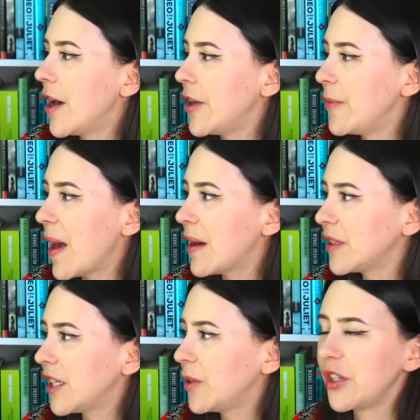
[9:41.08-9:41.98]

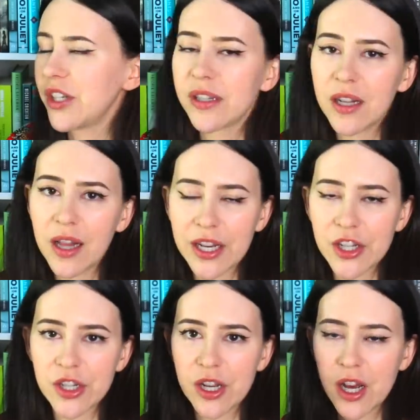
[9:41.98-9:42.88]
Unbounded, which is a
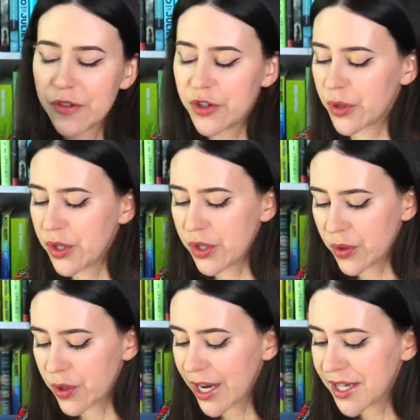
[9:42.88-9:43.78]
collection of short
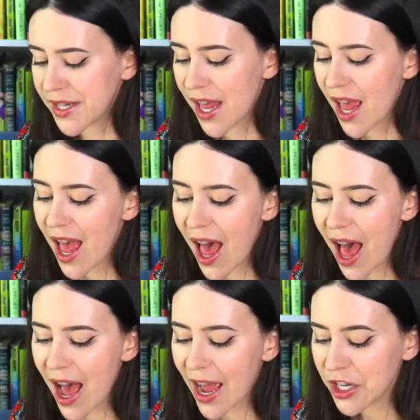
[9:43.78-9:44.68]
stories.
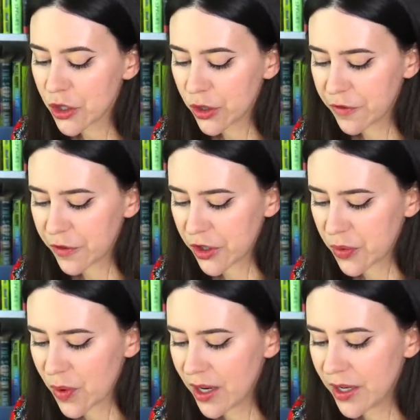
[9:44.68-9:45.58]
I enjoyed the
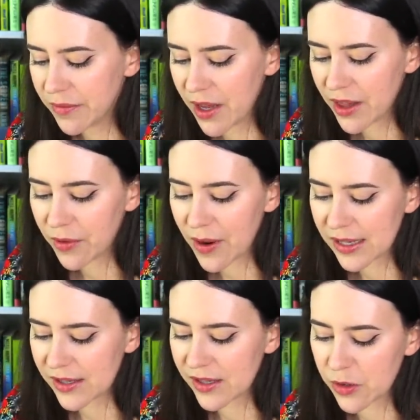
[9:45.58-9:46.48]
first one, and the
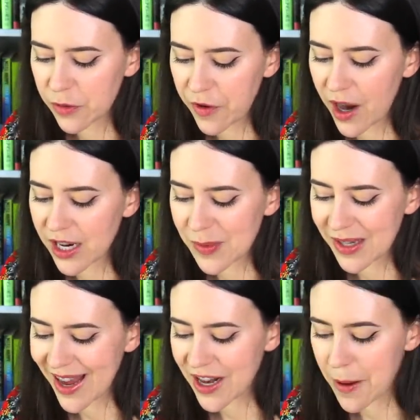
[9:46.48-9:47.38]
rest so far has
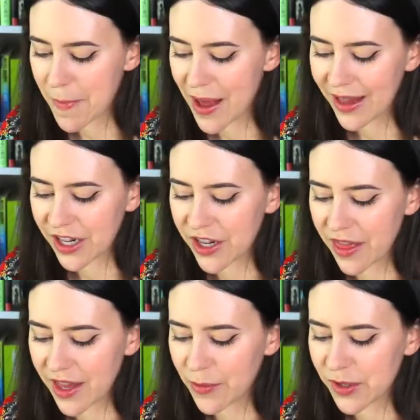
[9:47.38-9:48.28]
been kind of meh. Like,
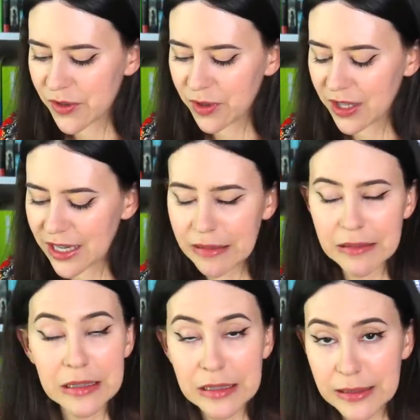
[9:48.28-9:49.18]
nothing was really
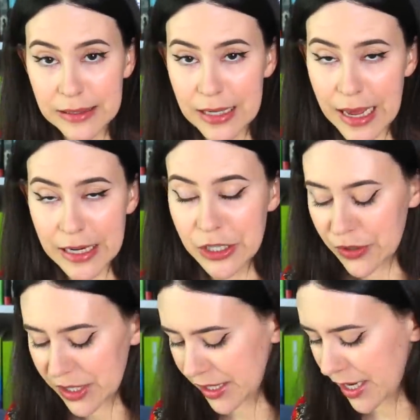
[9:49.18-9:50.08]
that
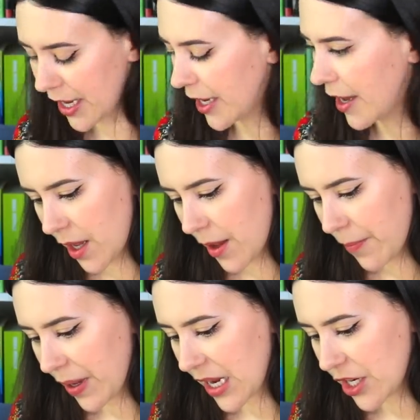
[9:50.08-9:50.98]
interesting.
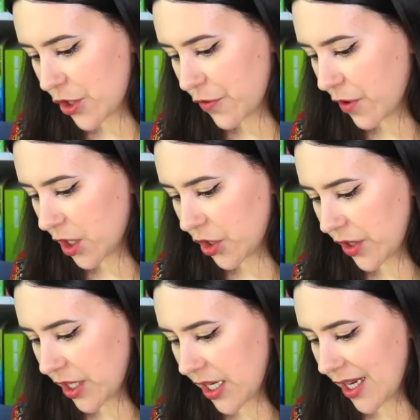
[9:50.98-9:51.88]
Page four
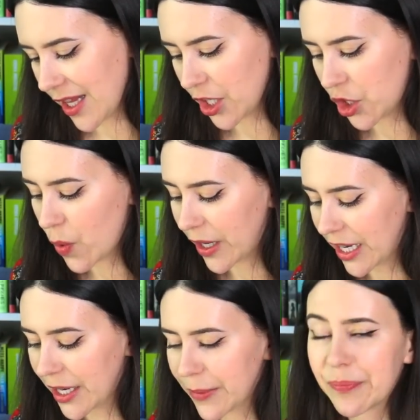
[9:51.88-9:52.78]
hundred and like
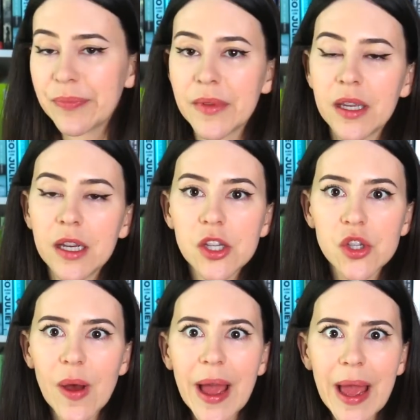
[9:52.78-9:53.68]
twenty.
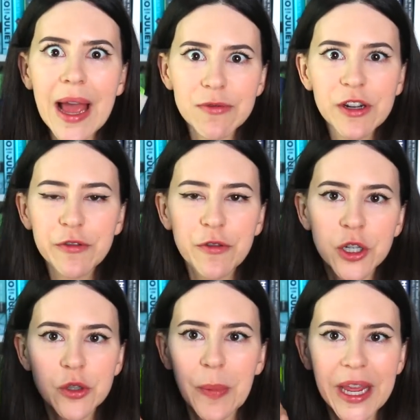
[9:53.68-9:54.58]
So I, I read four
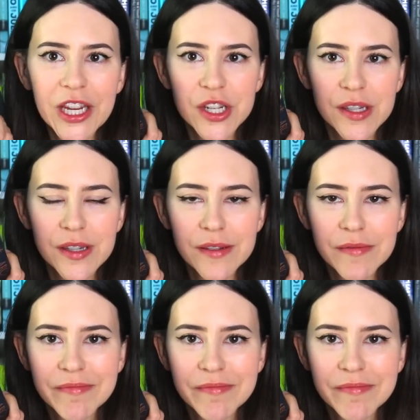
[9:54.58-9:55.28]
hundred pages.